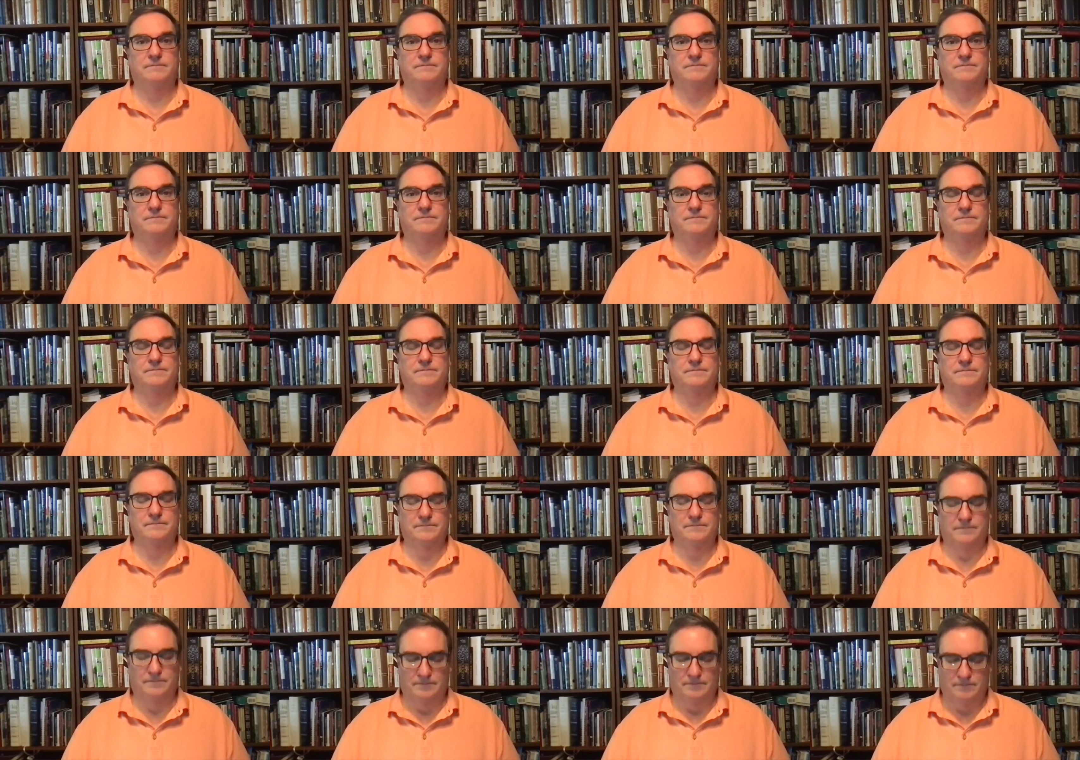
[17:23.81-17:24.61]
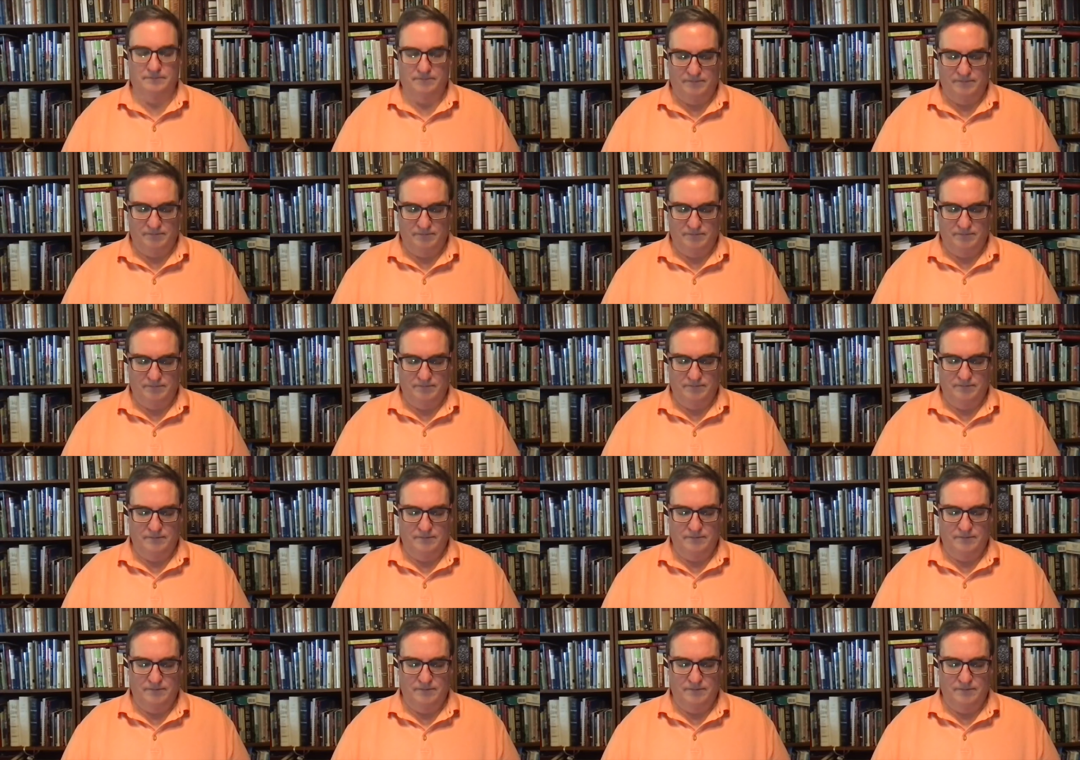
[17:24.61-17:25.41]

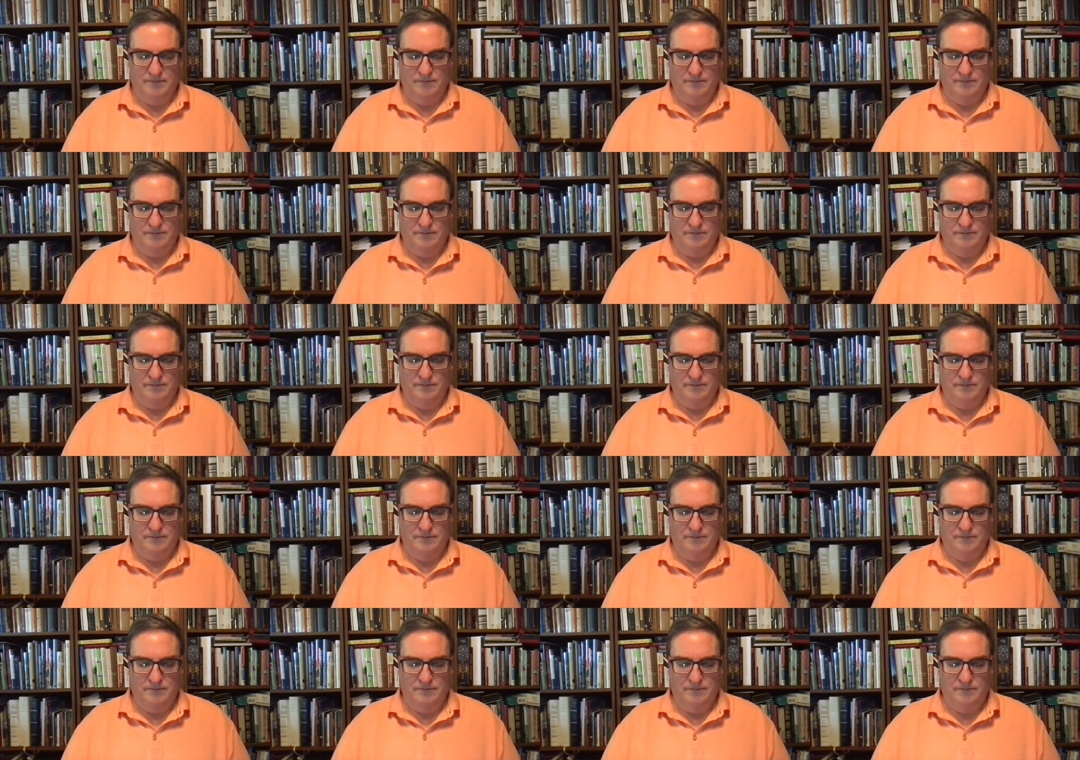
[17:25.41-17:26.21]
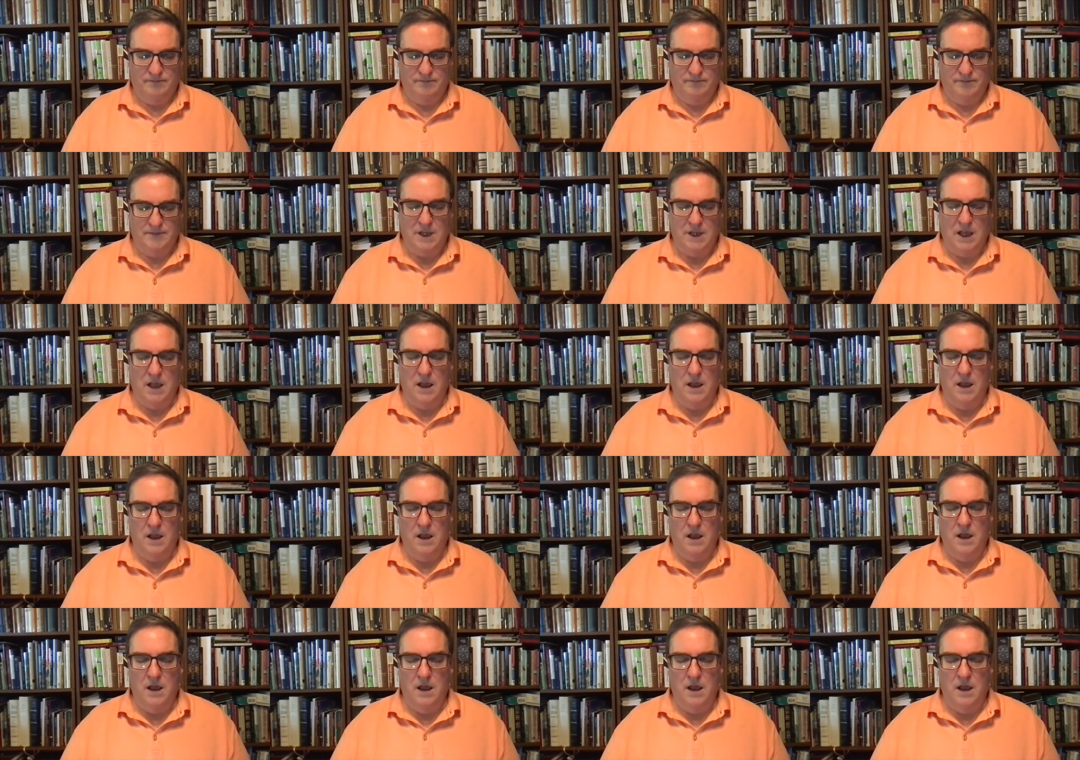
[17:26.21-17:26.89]
No one is speaking in this clip.